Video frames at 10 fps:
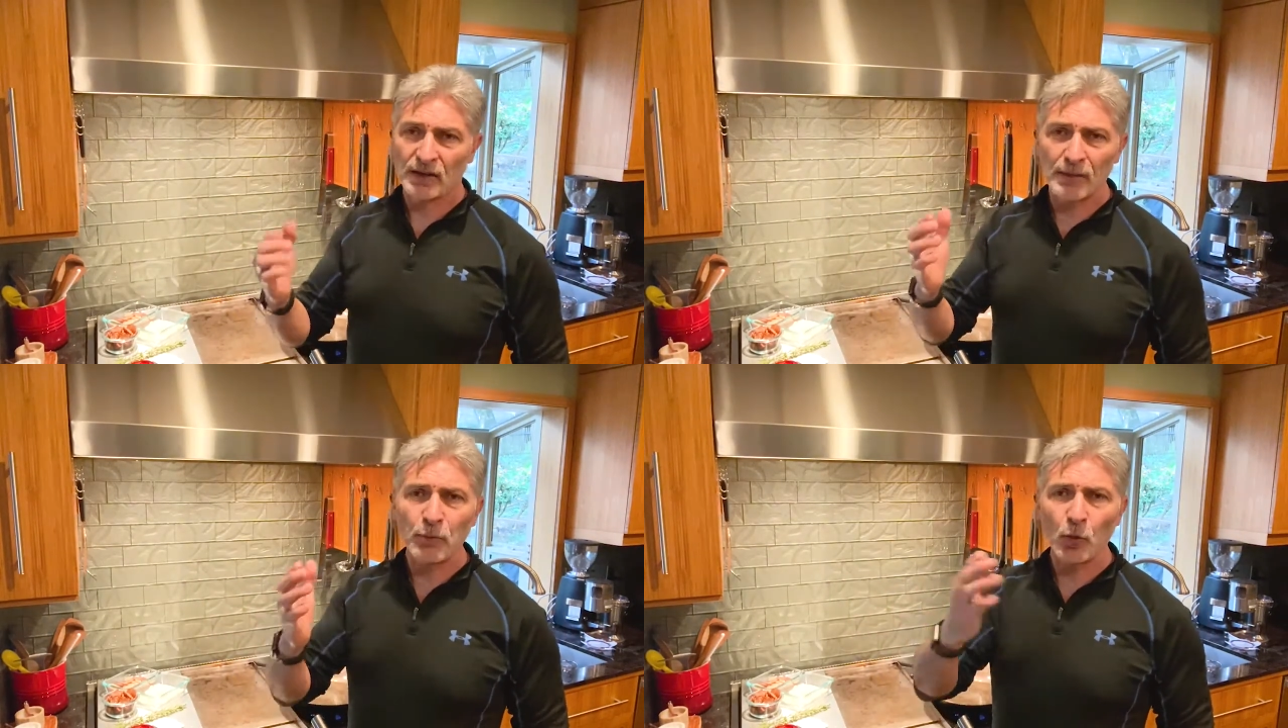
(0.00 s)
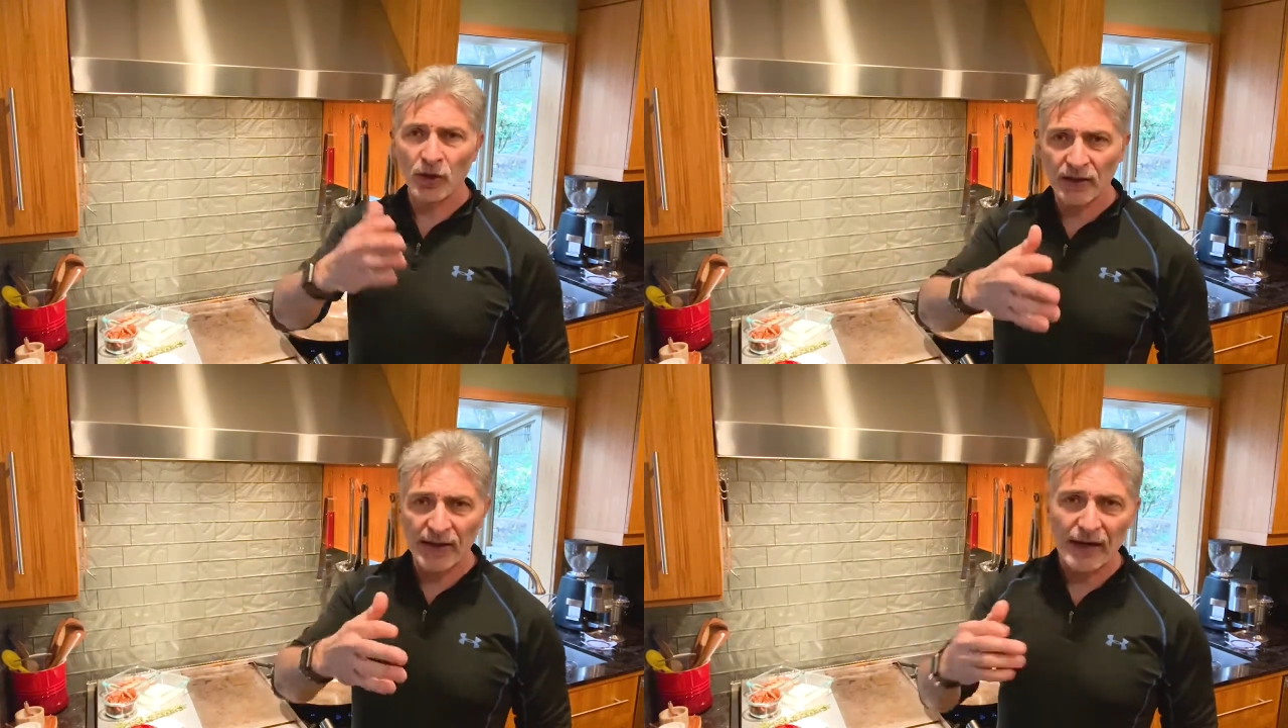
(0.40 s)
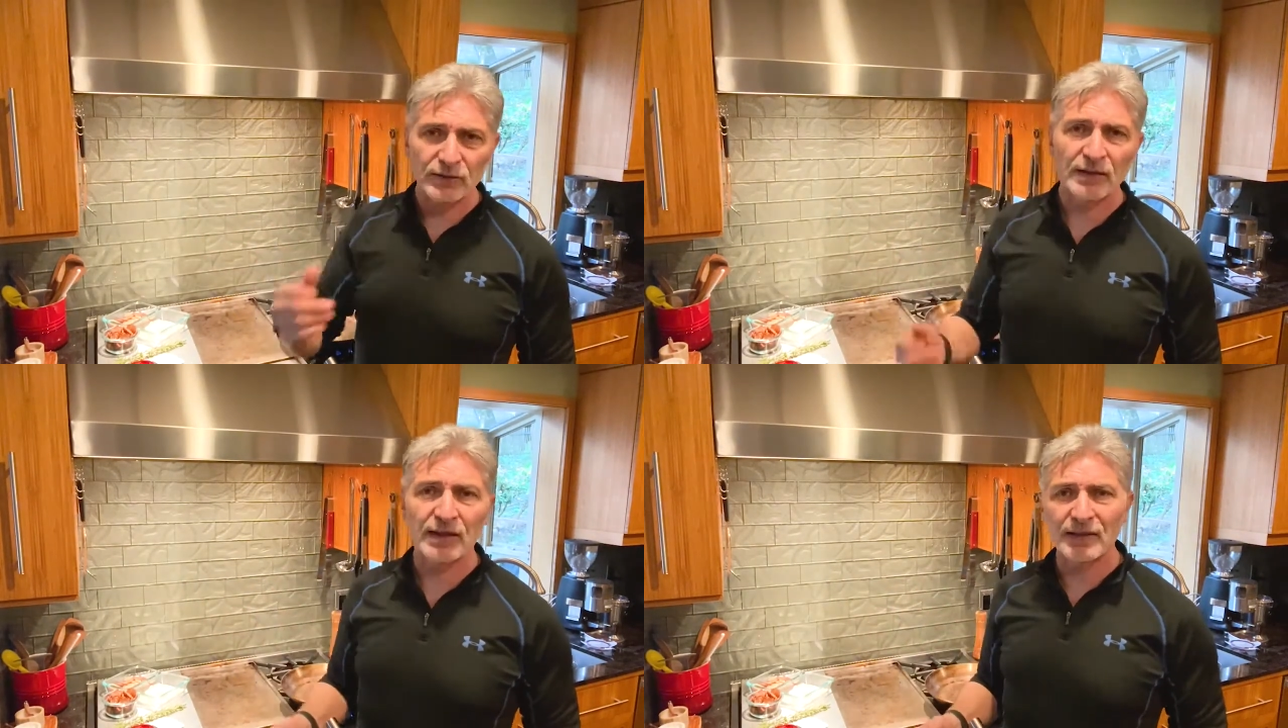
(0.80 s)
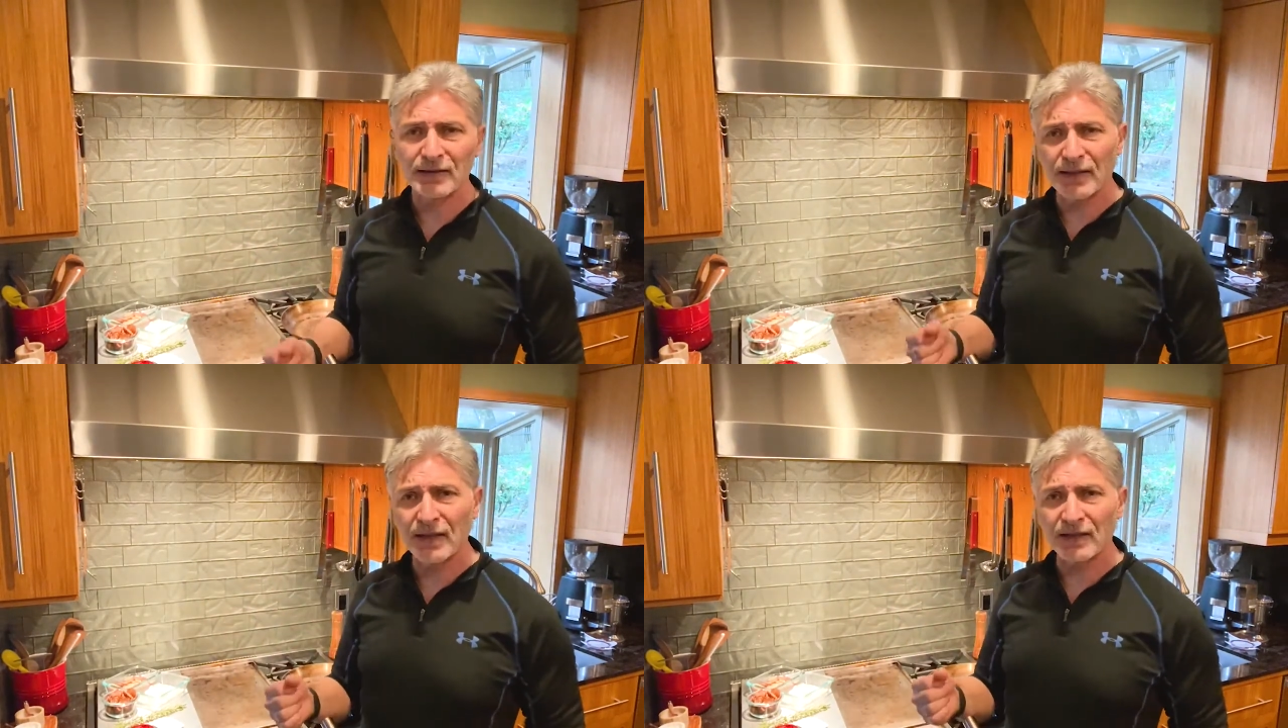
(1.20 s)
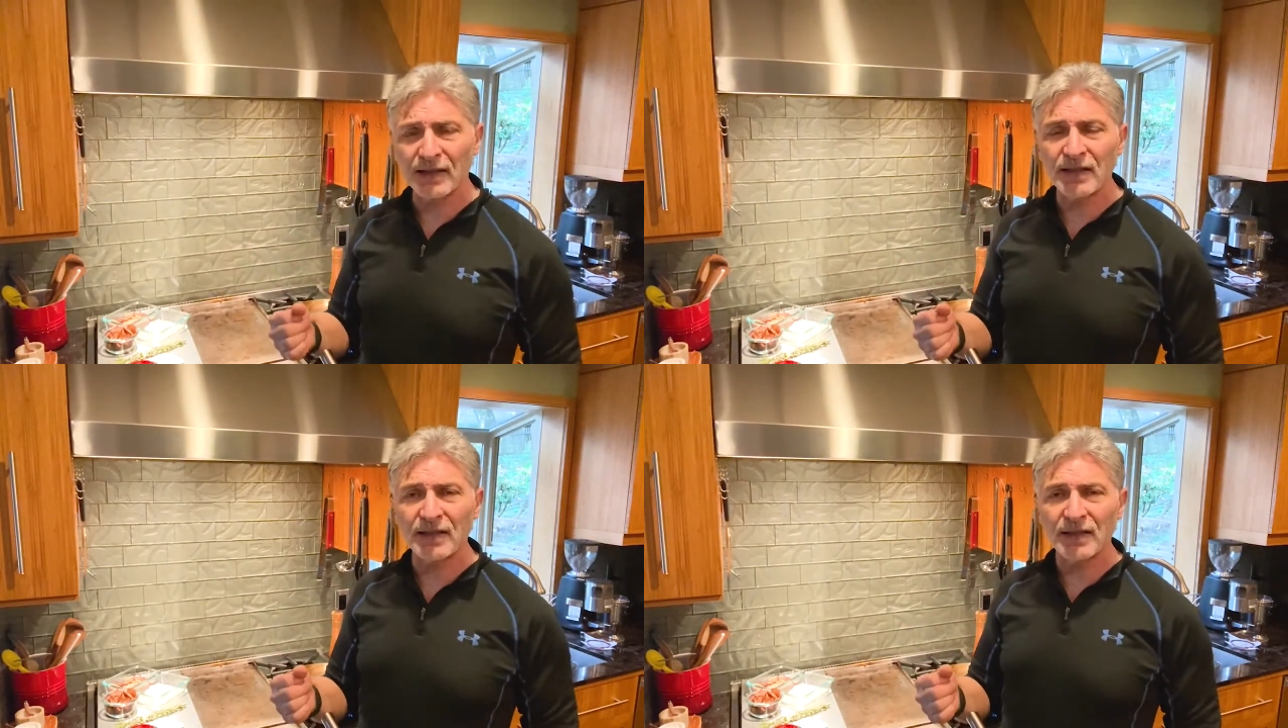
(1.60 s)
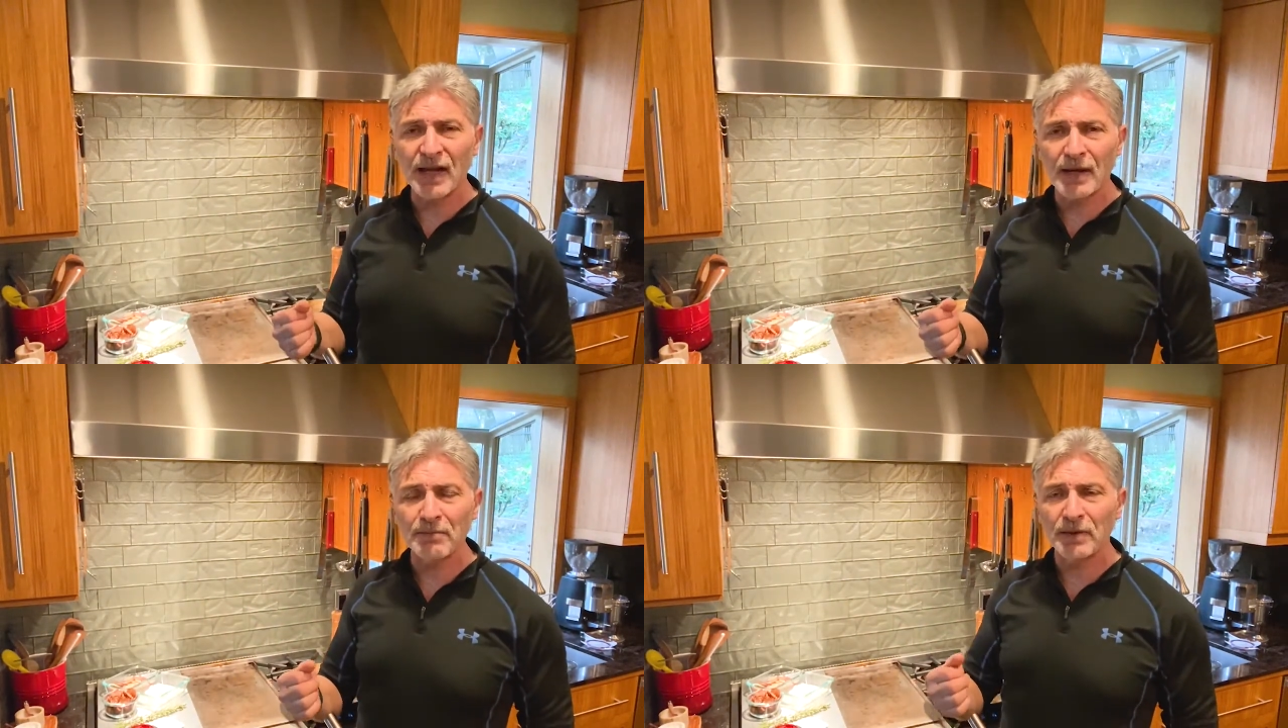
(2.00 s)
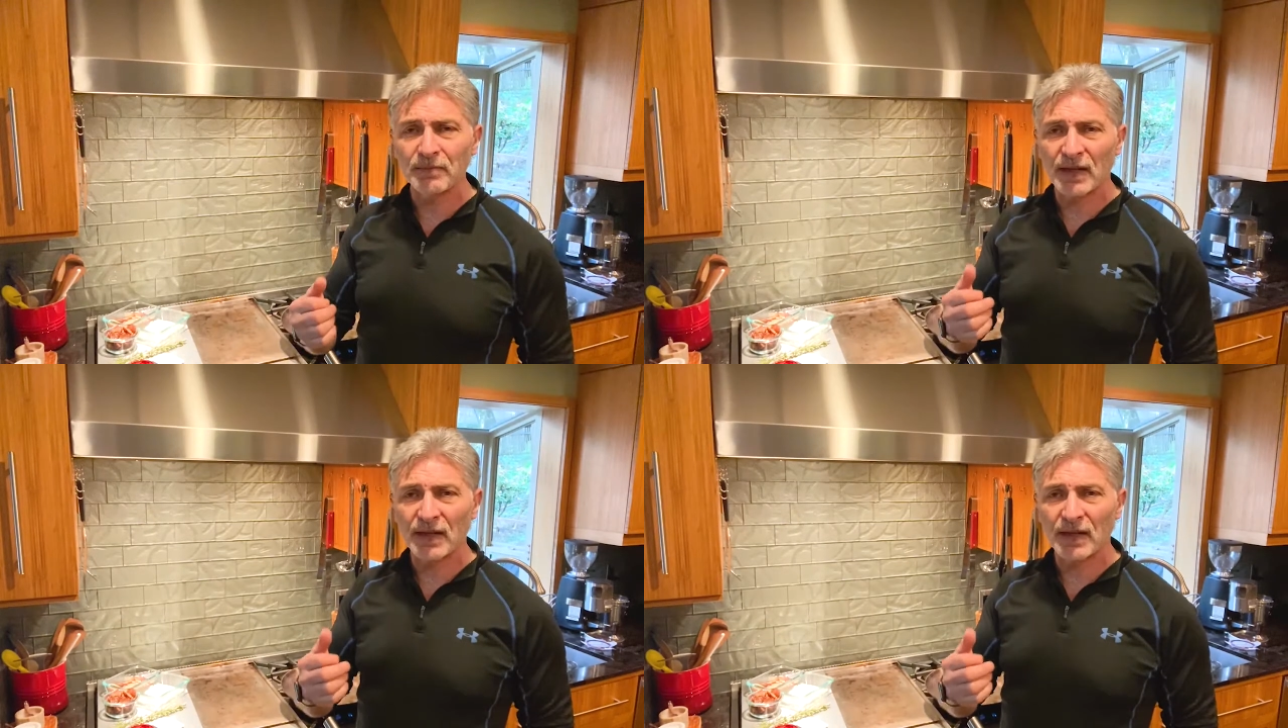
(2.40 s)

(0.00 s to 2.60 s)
Keep working out at the Dantan Athletic Club.